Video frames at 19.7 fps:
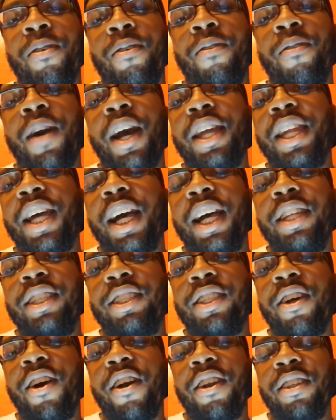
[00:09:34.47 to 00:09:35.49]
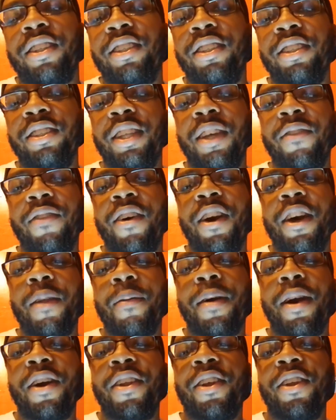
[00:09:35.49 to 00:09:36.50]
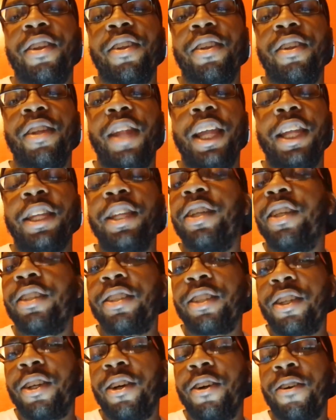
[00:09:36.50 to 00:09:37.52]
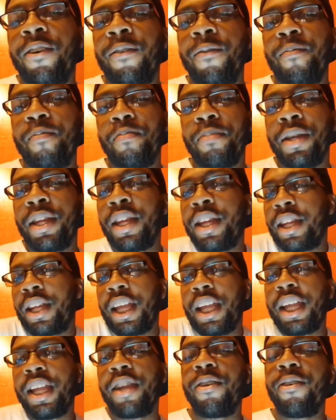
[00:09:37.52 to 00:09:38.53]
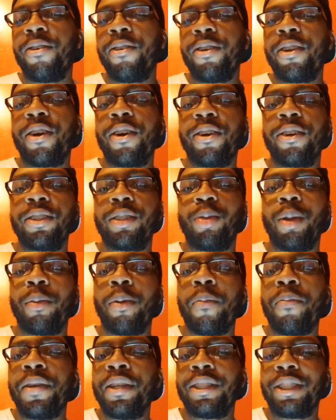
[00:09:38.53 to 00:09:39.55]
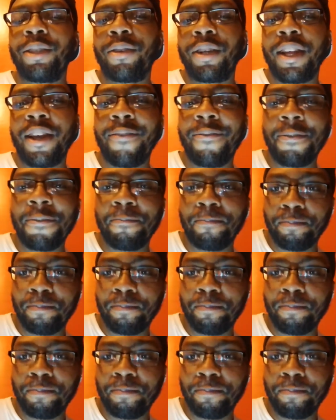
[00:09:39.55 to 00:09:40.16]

why not talk to Devon about it like years ago? But then, hey, who knows? People busy, whatever.